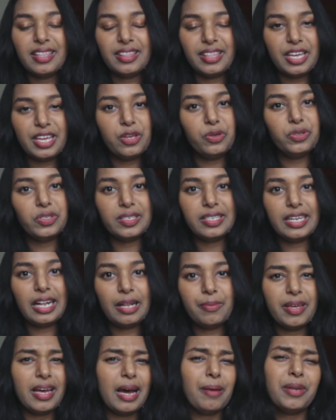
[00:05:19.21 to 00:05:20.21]
they used to
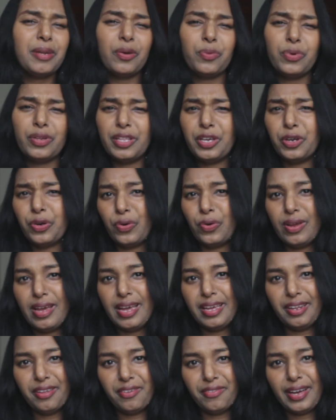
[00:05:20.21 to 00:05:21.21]
tell me, I'm not really
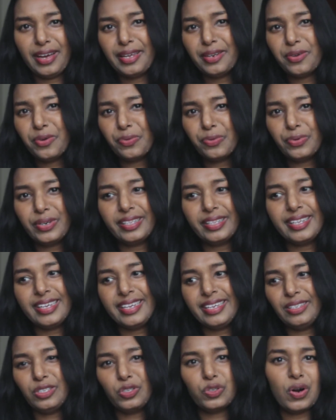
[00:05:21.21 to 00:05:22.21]
creative, I don't
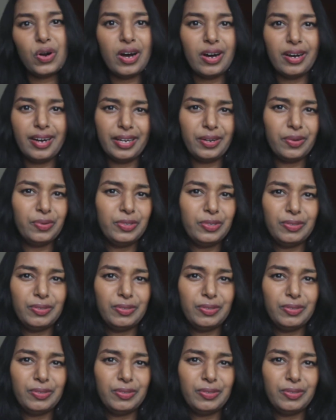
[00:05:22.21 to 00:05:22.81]
really draw, I